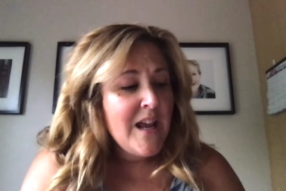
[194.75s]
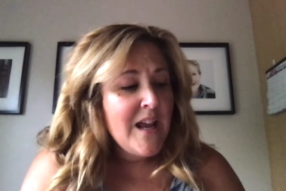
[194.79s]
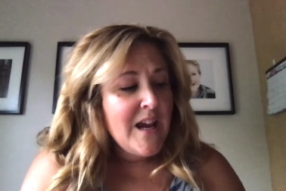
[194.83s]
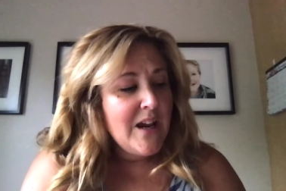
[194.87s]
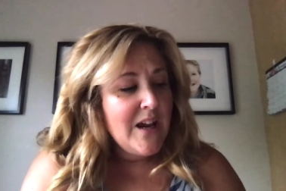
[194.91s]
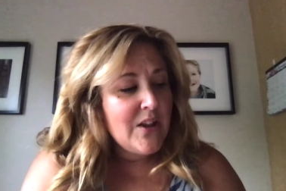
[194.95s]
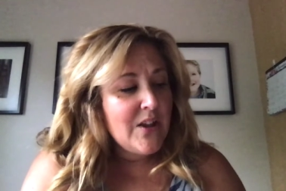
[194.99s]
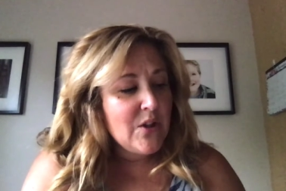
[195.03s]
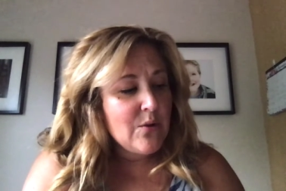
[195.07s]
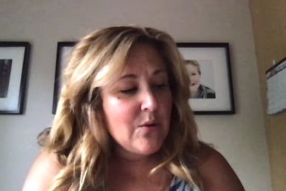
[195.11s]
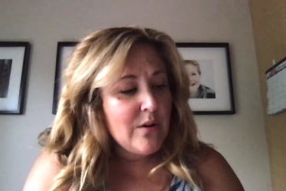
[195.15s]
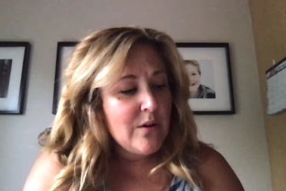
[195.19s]

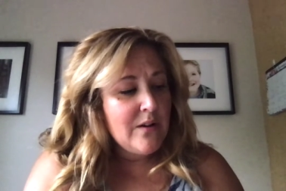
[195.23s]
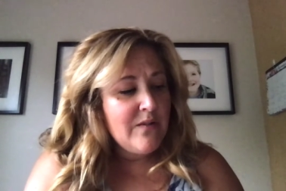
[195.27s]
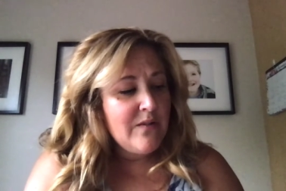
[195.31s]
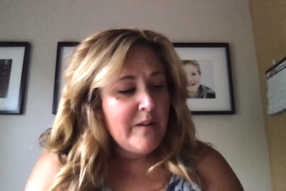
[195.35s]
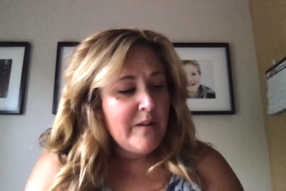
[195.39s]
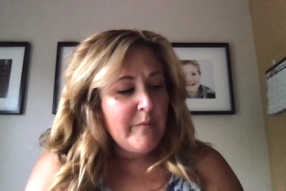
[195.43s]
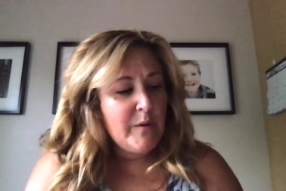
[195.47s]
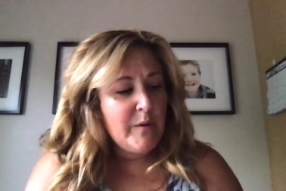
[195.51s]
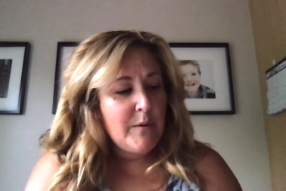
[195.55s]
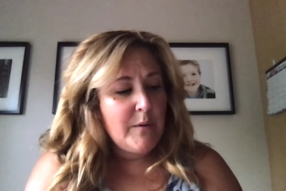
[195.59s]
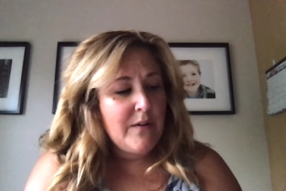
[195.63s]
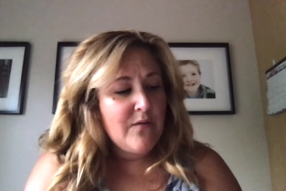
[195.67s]
and the Greene
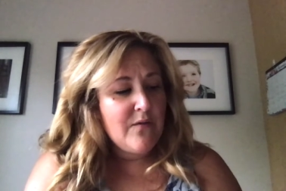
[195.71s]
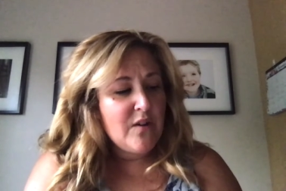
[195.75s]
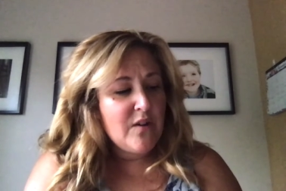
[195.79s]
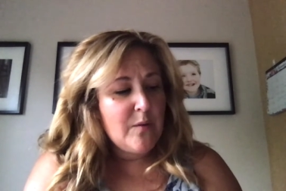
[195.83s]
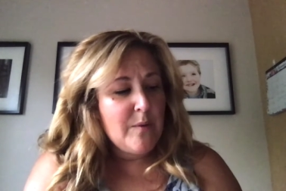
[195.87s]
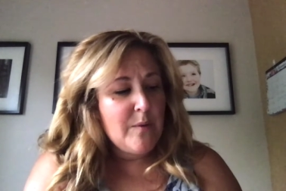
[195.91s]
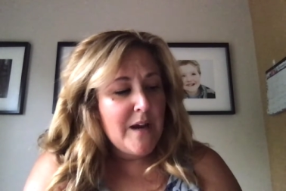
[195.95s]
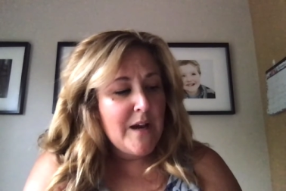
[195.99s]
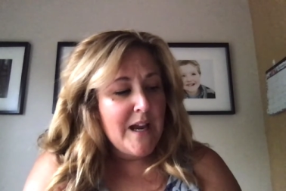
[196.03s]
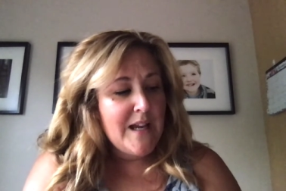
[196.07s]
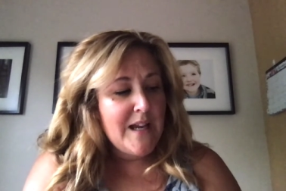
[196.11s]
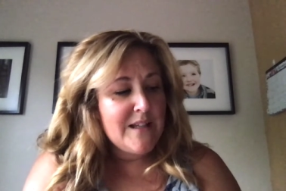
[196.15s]
family waved
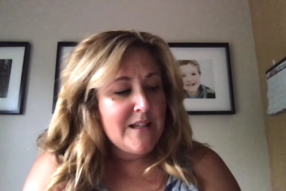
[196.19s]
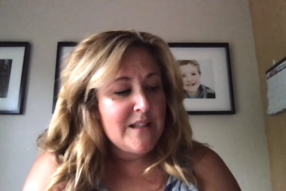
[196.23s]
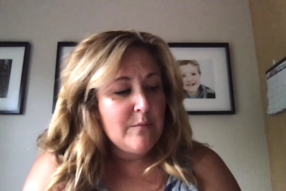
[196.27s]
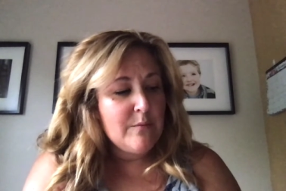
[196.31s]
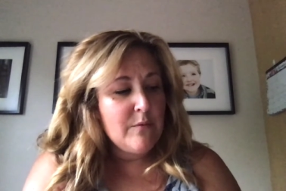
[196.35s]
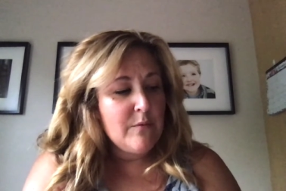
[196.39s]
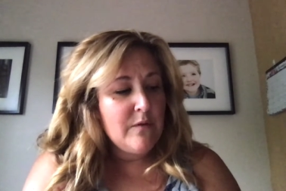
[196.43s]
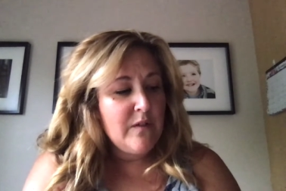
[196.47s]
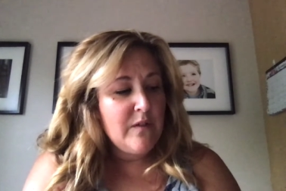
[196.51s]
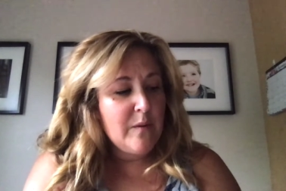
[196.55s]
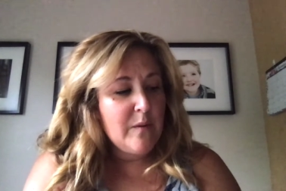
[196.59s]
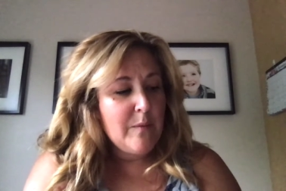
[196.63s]
goodbye as the
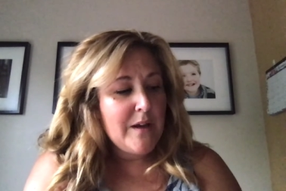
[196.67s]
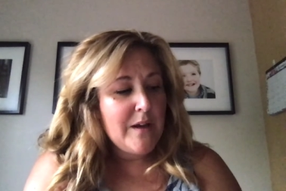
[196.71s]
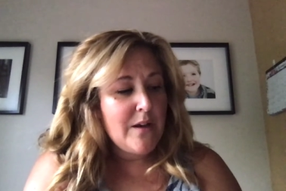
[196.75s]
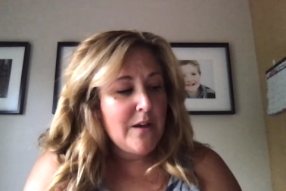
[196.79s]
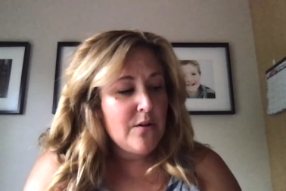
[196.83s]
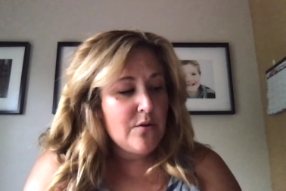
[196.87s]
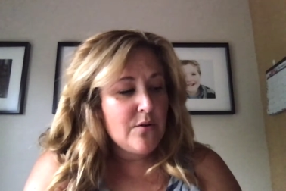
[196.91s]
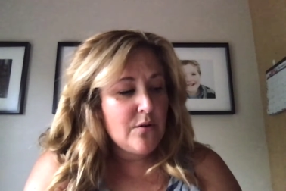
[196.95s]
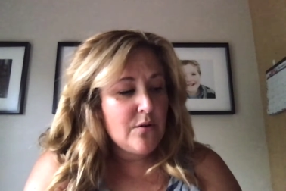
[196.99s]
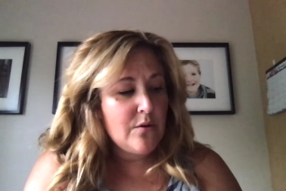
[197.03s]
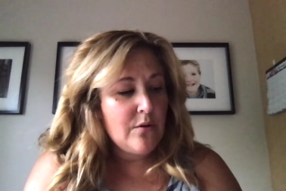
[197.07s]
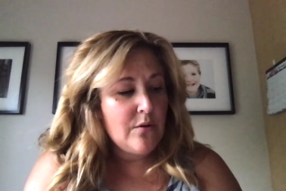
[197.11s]
moving van
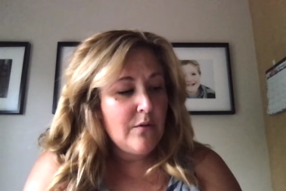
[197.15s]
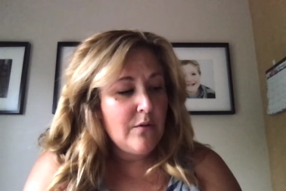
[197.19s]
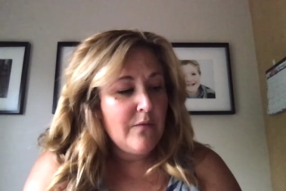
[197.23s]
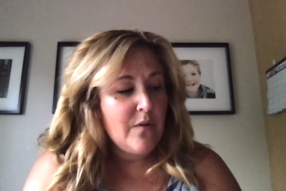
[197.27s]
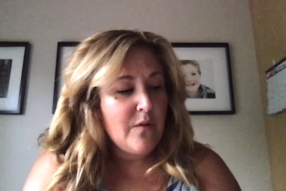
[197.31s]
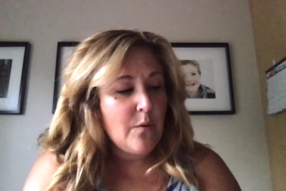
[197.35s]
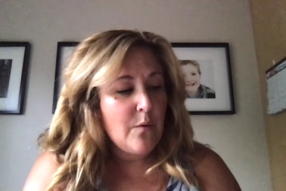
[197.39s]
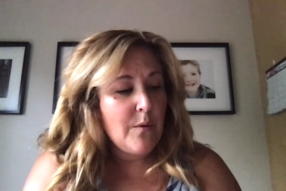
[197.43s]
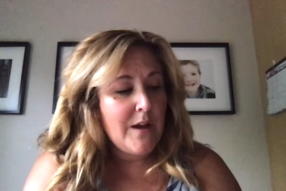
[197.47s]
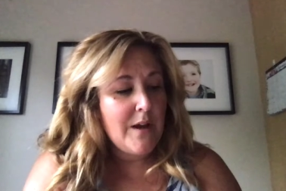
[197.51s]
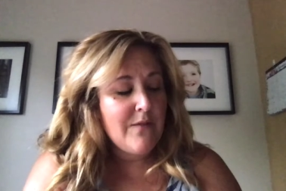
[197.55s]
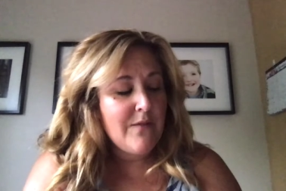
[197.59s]
drove
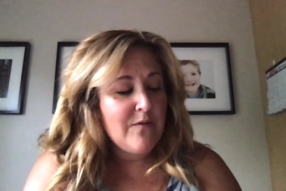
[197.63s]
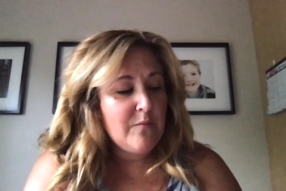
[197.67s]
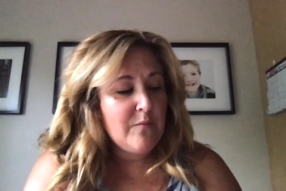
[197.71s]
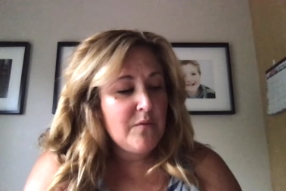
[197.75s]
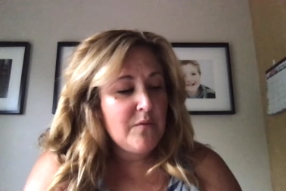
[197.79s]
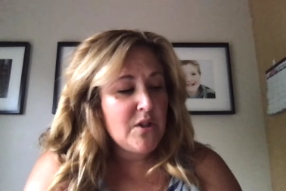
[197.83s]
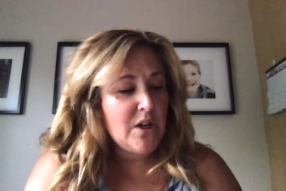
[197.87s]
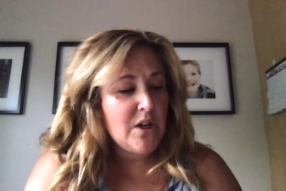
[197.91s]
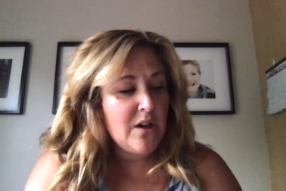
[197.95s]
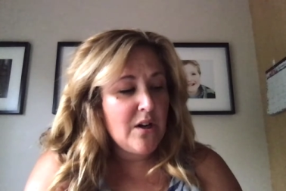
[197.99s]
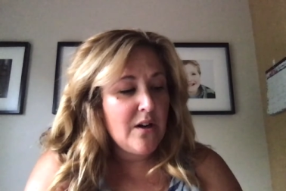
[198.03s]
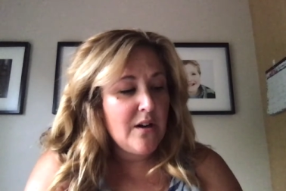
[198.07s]
away from
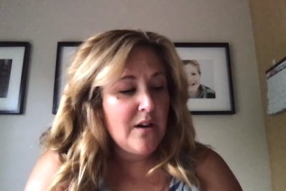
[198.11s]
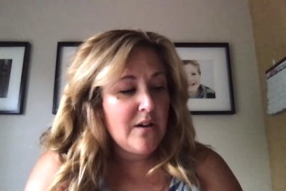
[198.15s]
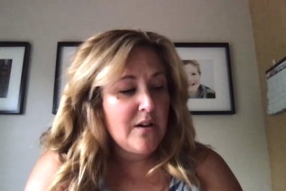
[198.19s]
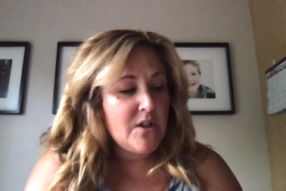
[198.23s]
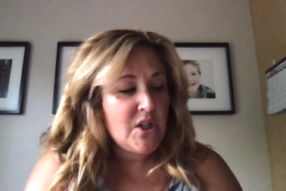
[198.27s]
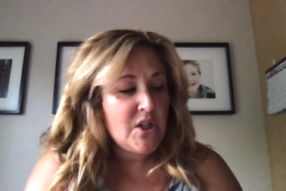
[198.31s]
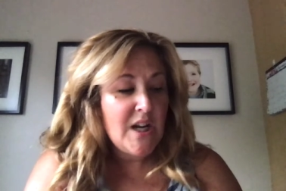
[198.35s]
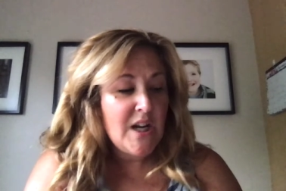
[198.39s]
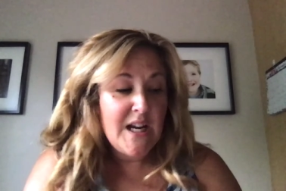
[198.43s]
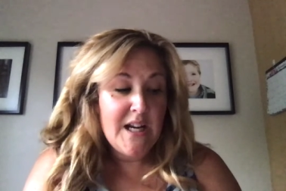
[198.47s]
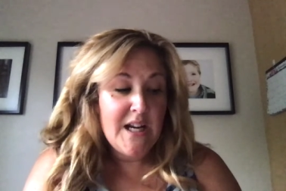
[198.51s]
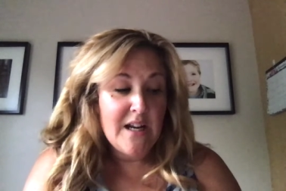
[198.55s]

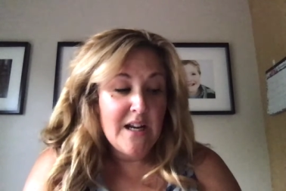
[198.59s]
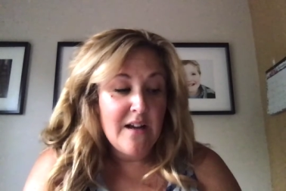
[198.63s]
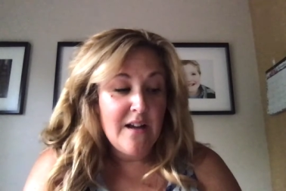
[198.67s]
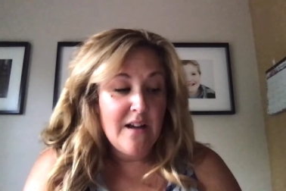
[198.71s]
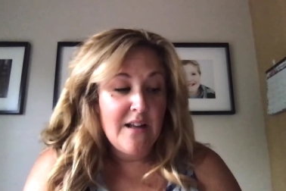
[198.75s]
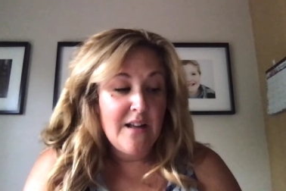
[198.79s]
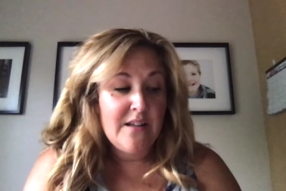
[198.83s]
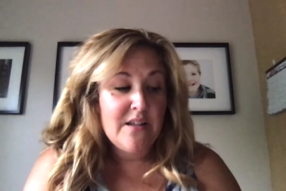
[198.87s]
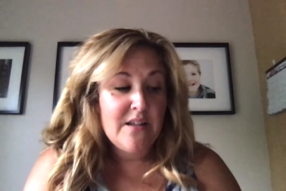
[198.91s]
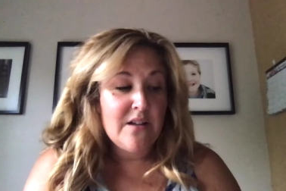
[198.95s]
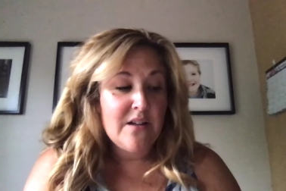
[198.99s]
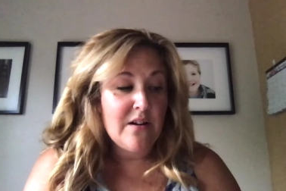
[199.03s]
China
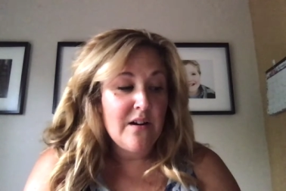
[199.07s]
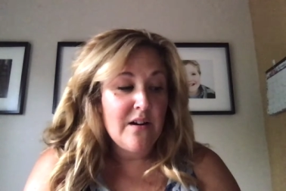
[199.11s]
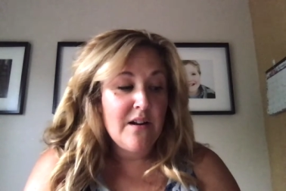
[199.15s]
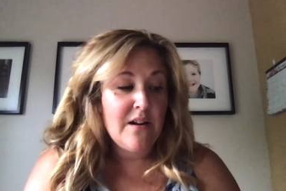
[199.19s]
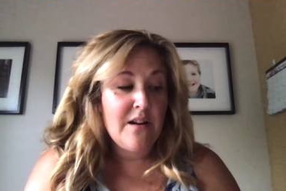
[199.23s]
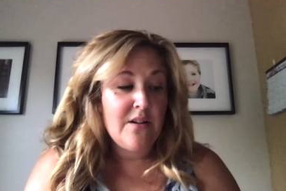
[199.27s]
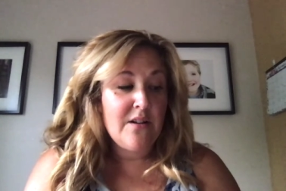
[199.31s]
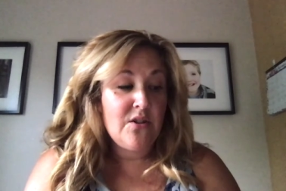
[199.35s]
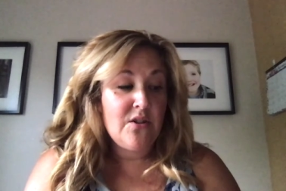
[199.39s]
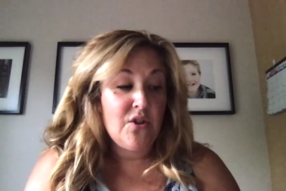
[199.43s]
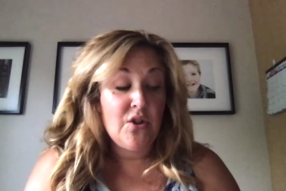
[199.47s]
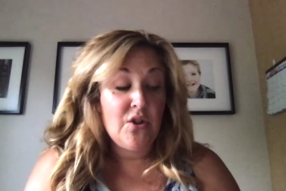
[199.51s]
and started
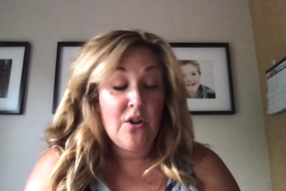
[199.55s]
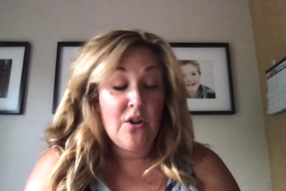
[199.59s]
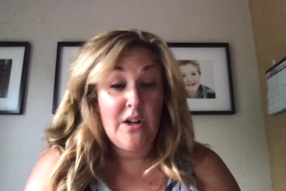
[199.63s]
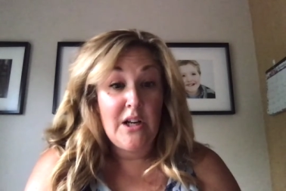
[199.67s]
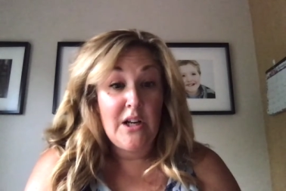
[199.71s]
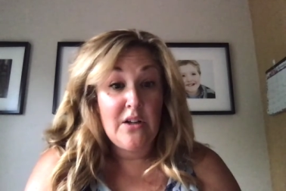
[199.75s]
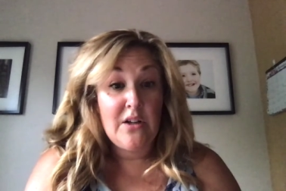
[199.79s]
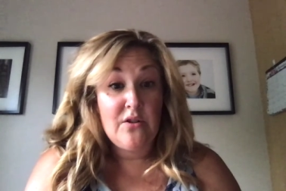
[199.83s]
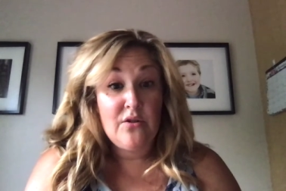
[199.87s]
its journey